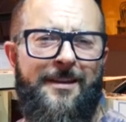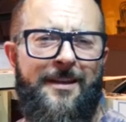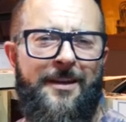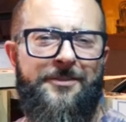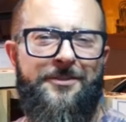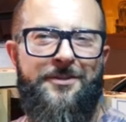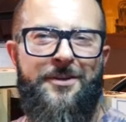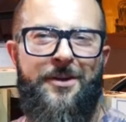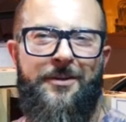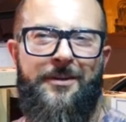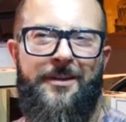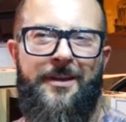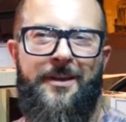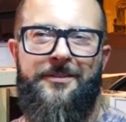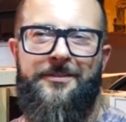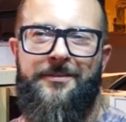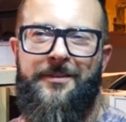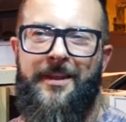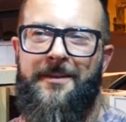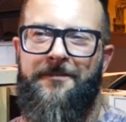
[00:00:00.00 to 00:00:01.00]
Gus,
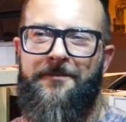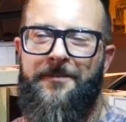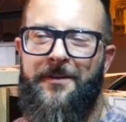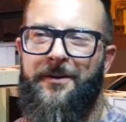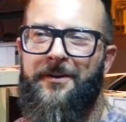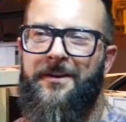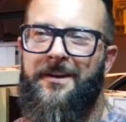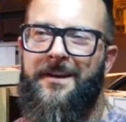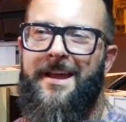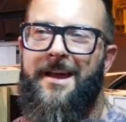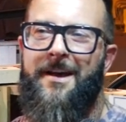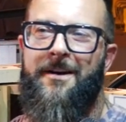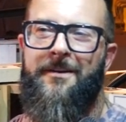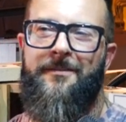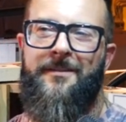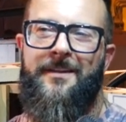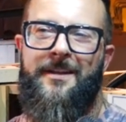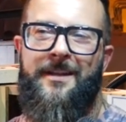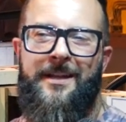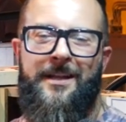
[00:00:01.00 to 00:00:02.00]
Gus like figured it out.
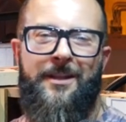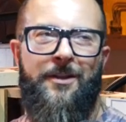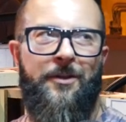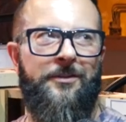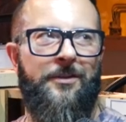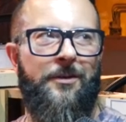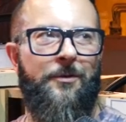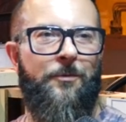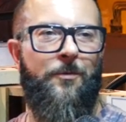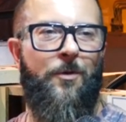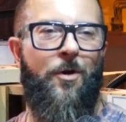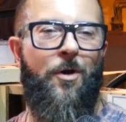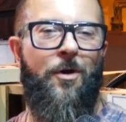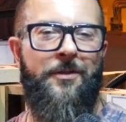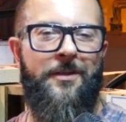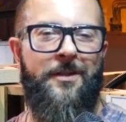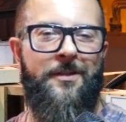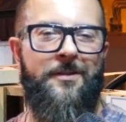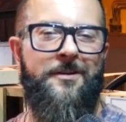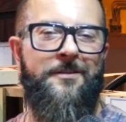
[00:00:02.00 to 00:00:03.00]
He looked at
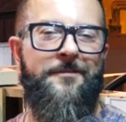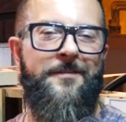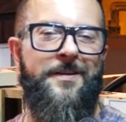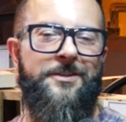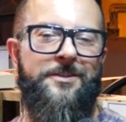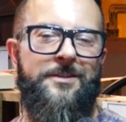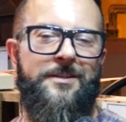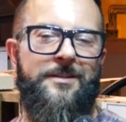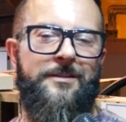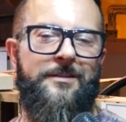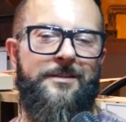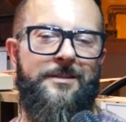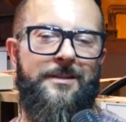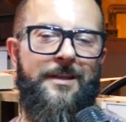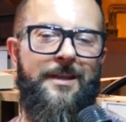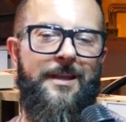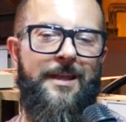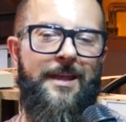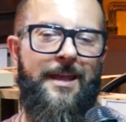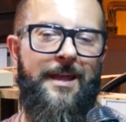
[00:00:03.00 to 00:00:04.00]
all the other conventions
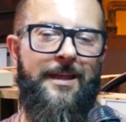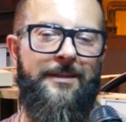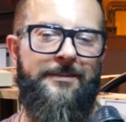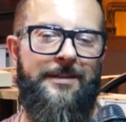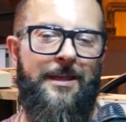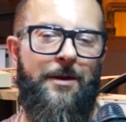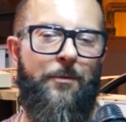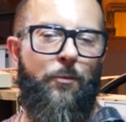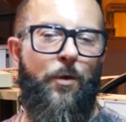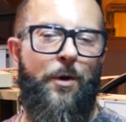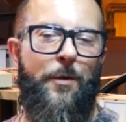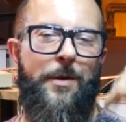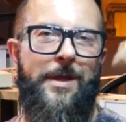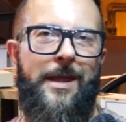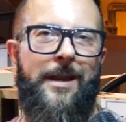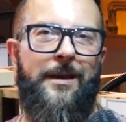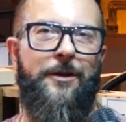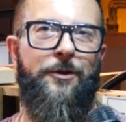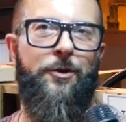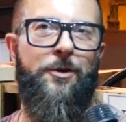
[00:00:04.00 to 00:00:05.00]
and said, "What do I
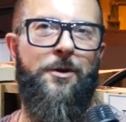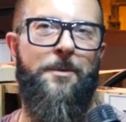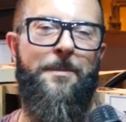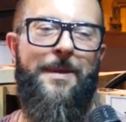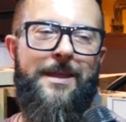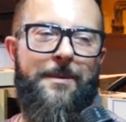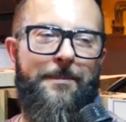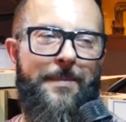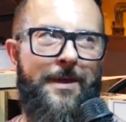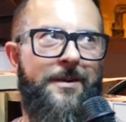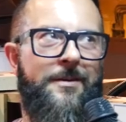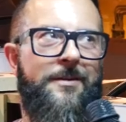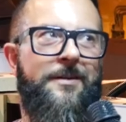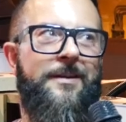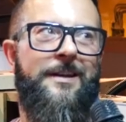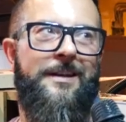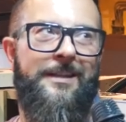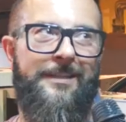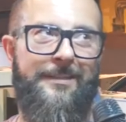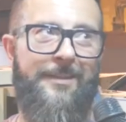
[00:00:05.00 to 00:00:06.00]
got to do to make it better?"
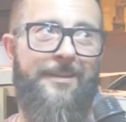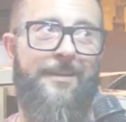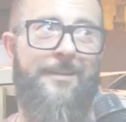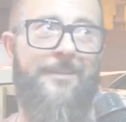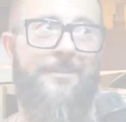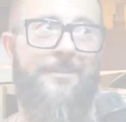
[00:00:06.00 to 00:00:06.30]
And he did it.